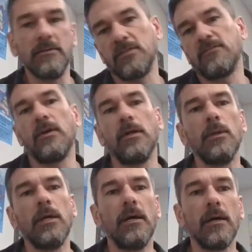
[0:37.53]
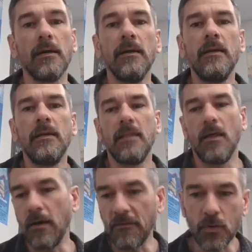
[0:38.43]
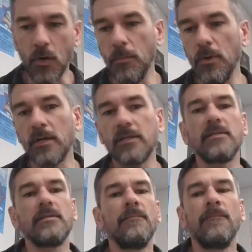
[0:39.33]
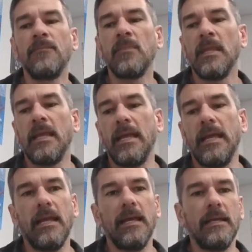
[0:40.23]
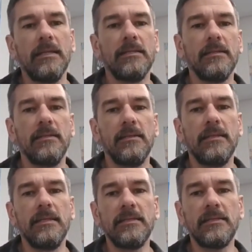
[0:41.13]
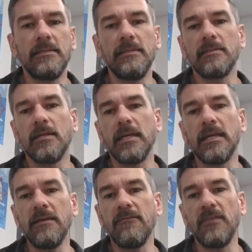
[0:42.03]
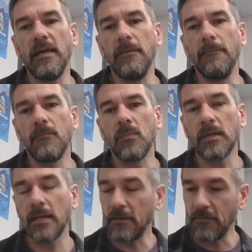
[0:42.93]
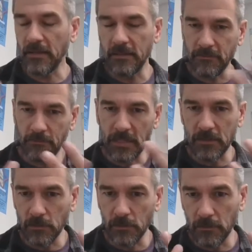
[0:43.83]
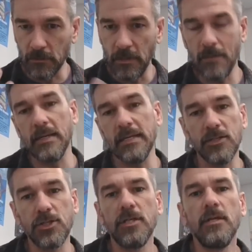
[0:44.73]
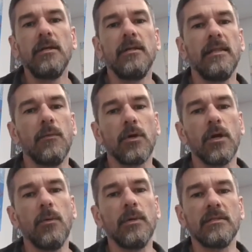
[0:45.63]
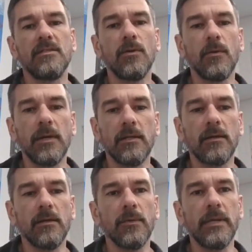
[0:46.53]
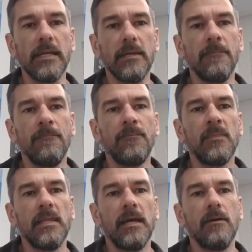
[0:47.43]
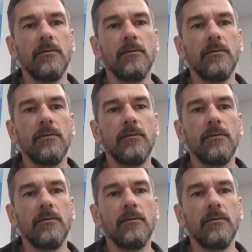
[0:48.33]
just follow along. They all have Chromebooks, and this is going to give them kind of like the mental image that will go with the story they're going to read. Now,